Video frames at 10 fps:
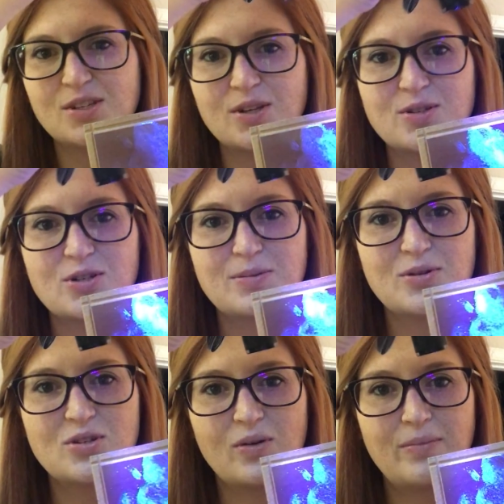So those are
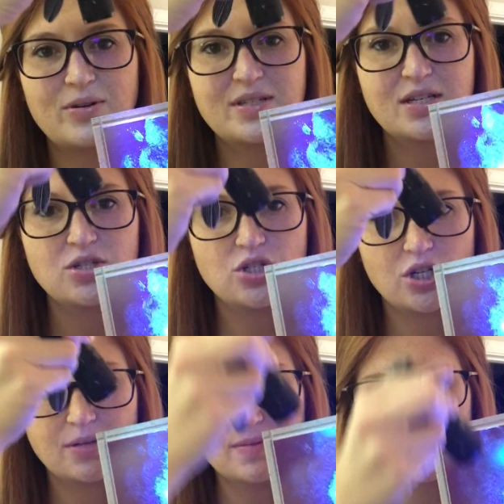supposed to represent
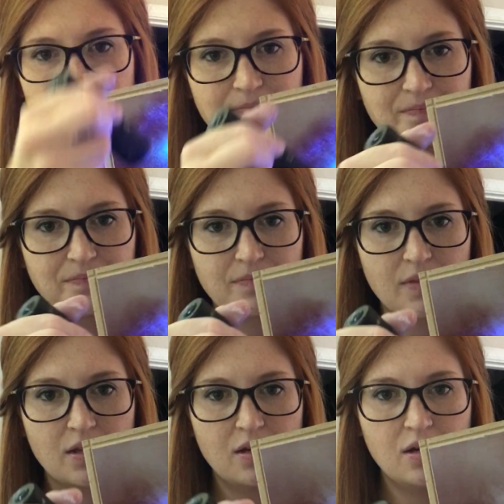germs
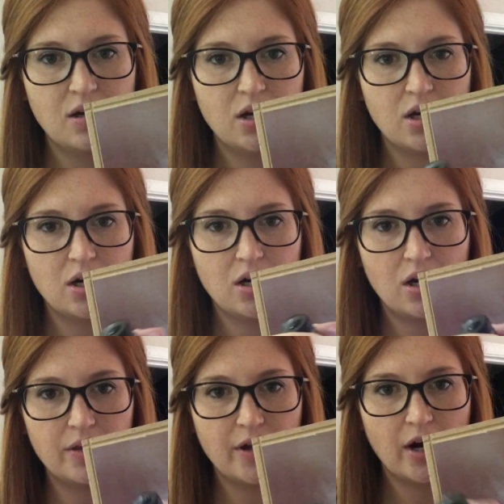
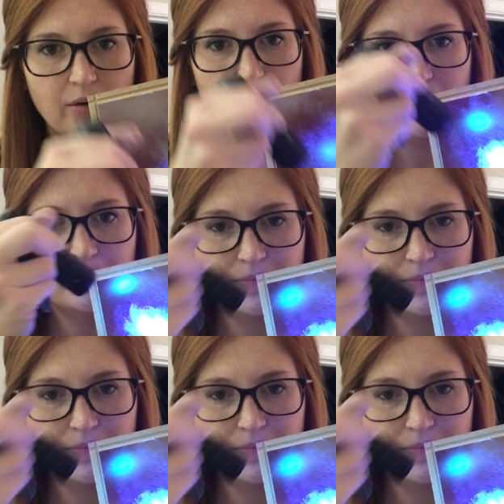on the hardwood.